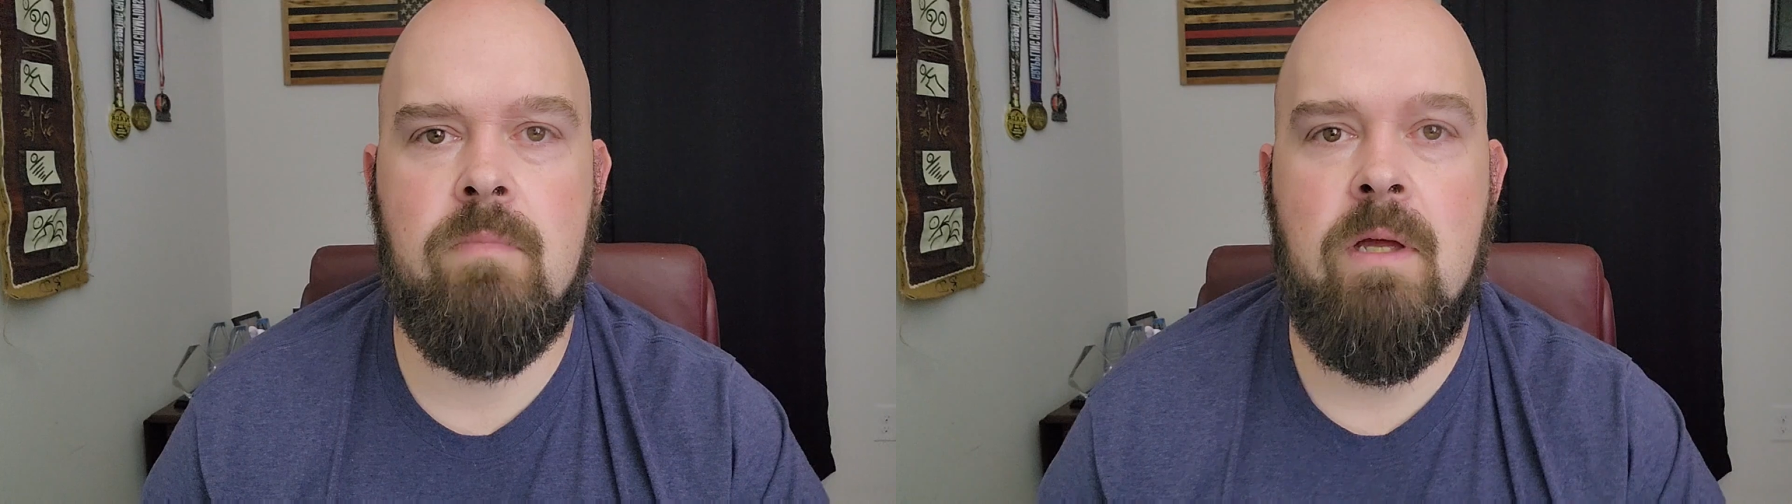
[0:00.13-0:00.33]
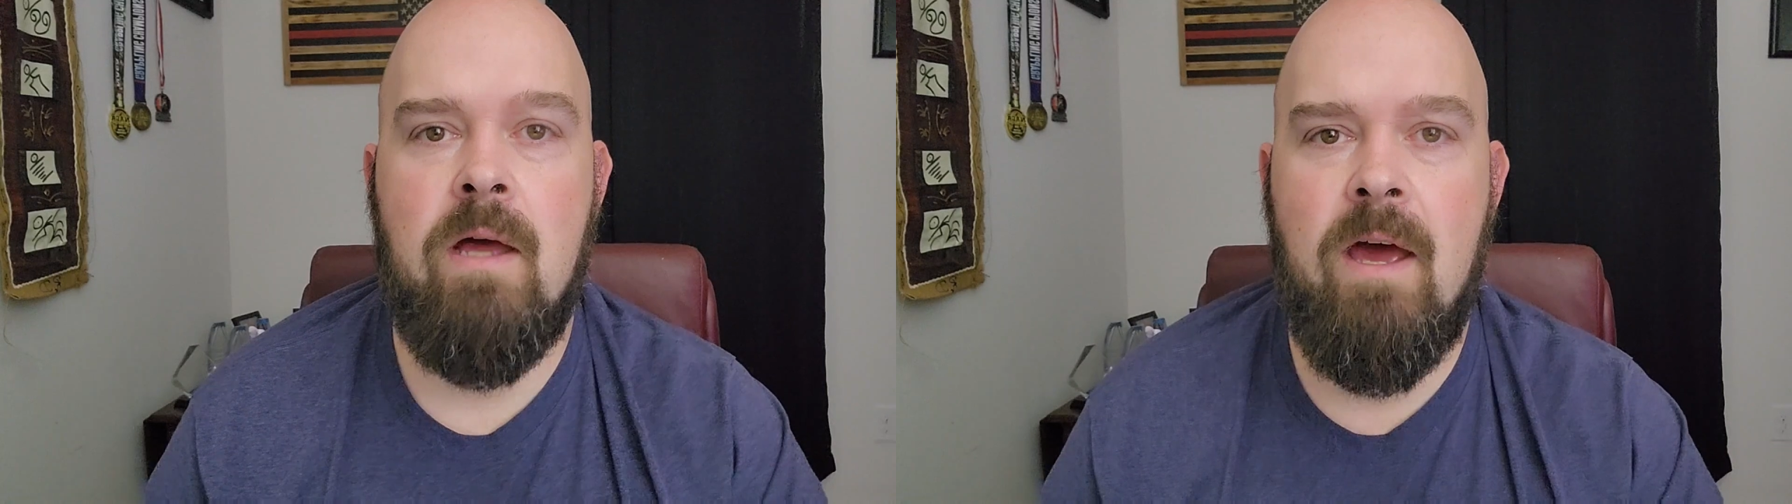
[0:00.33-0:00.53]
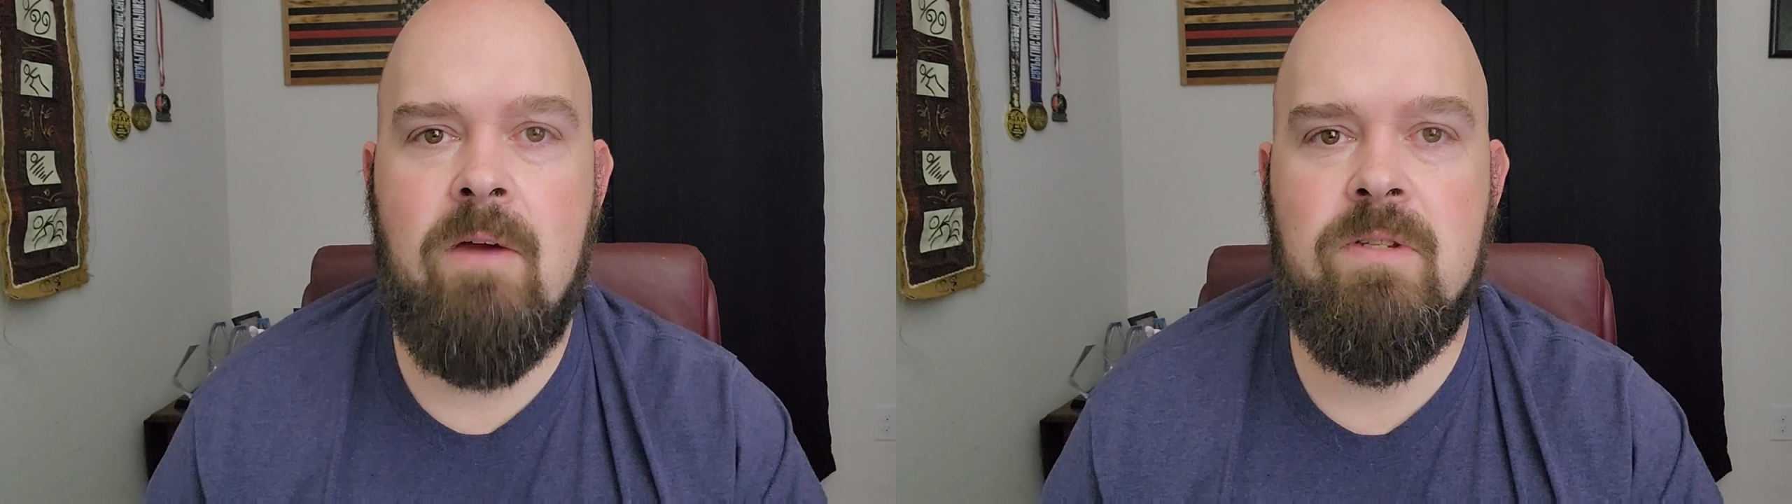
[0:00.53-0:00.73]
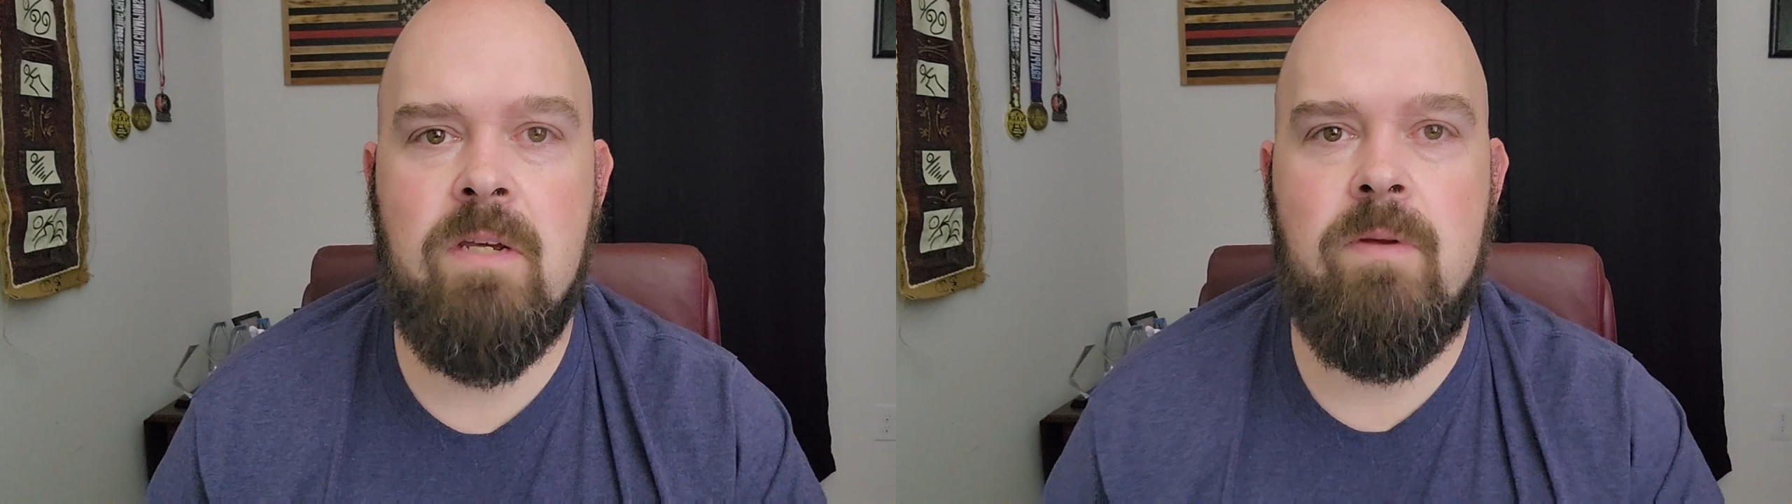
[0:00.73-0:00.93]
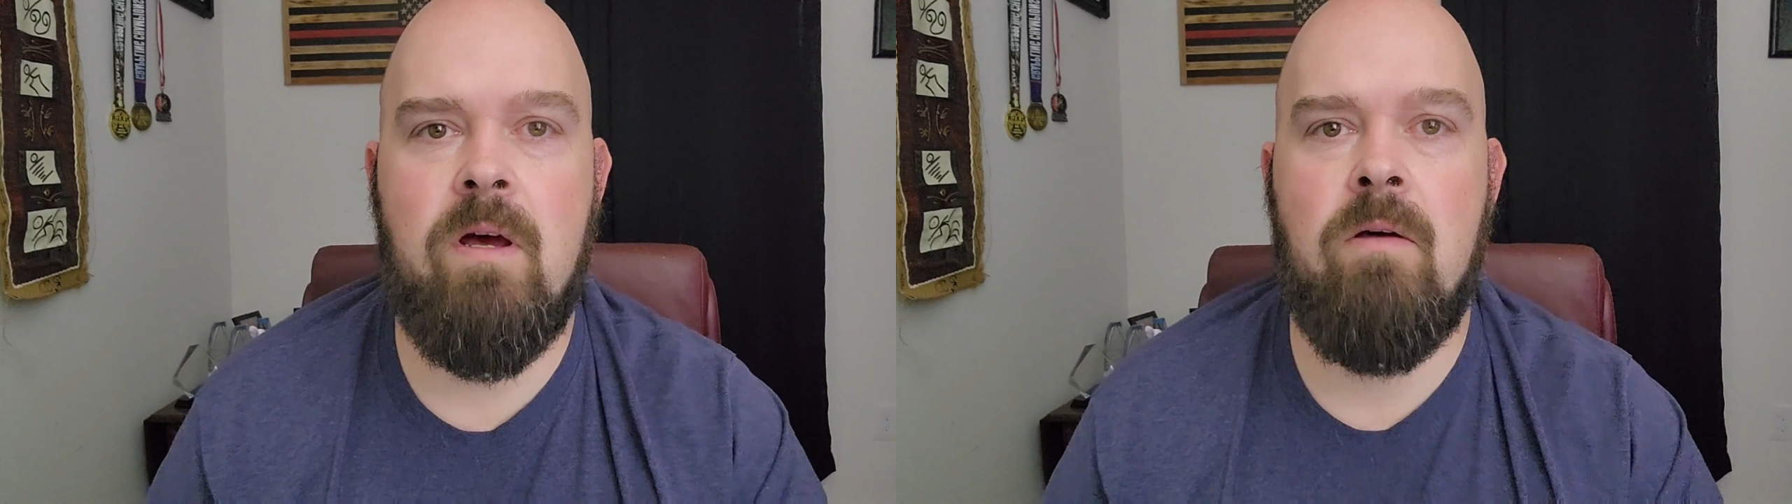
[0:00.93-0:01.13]
Hey, what's up,
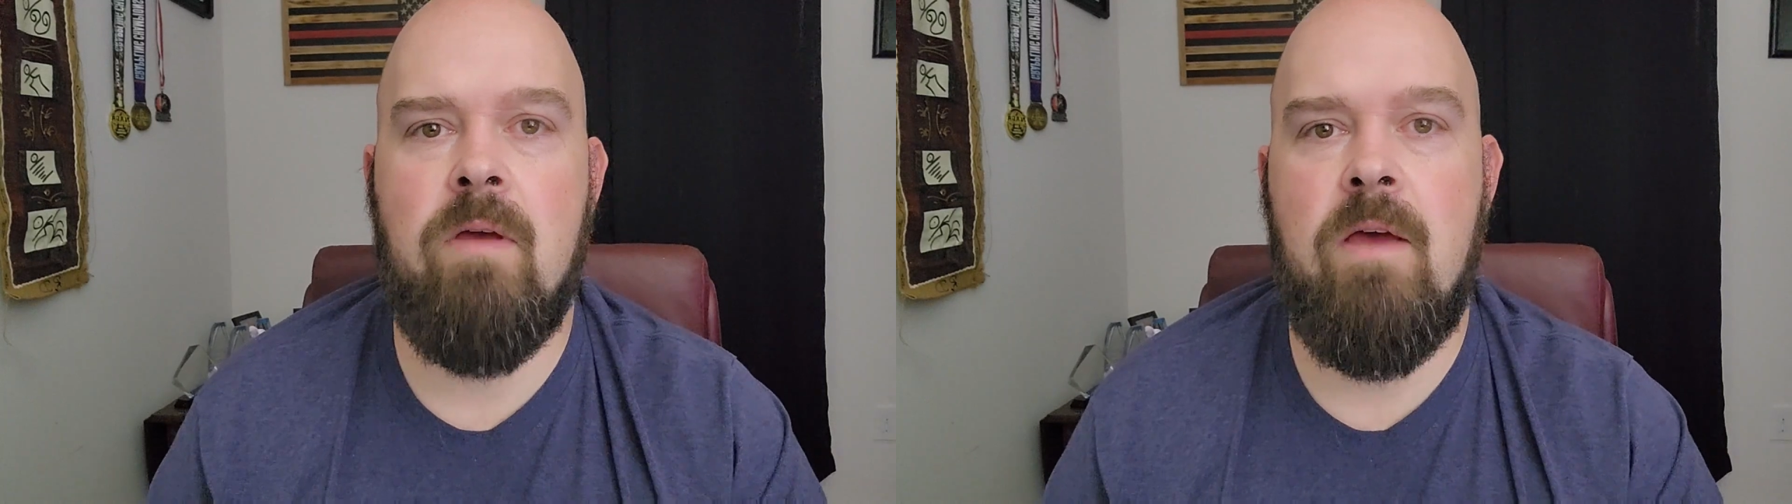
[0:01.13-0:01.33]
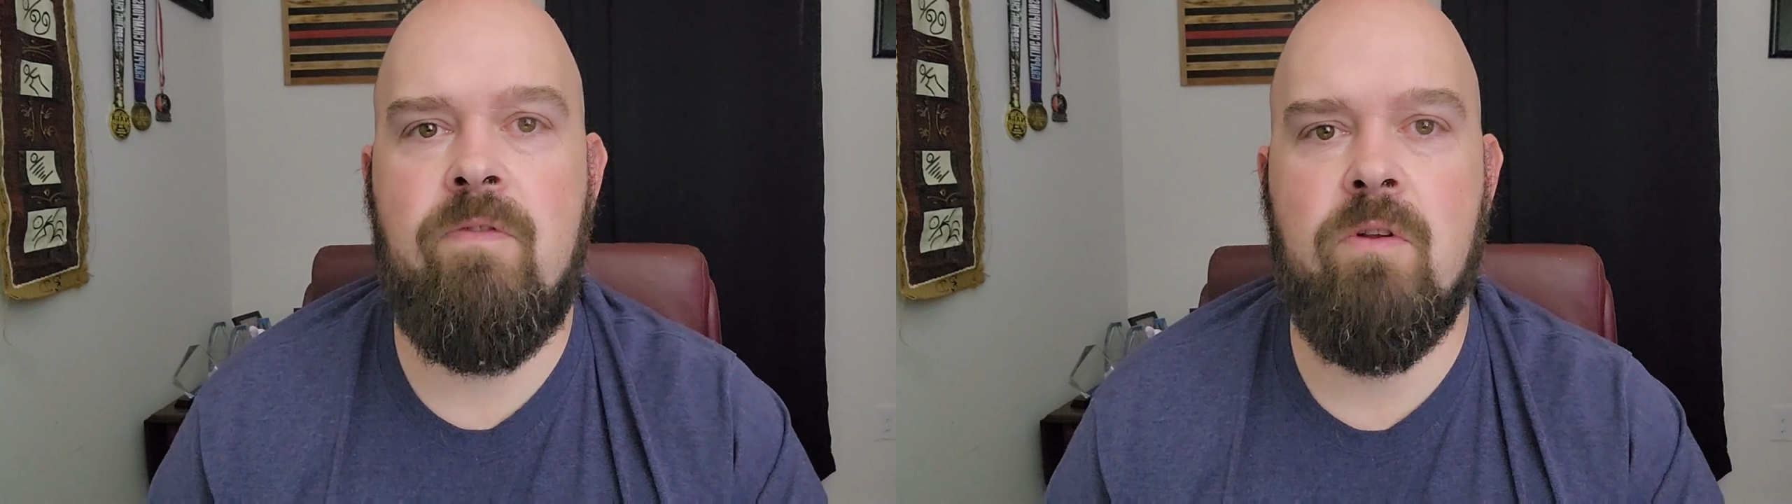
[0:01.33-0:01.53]
y'all? If you're